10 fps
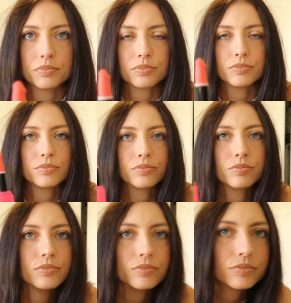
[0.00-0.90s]

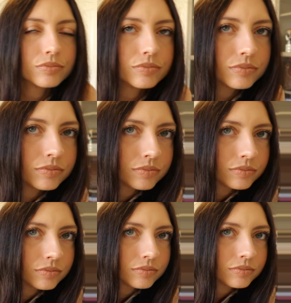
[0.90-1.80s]

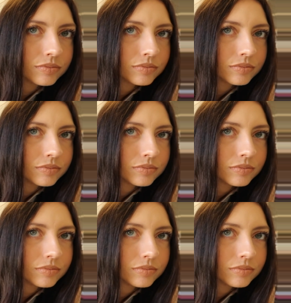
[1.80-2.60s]
[no speech]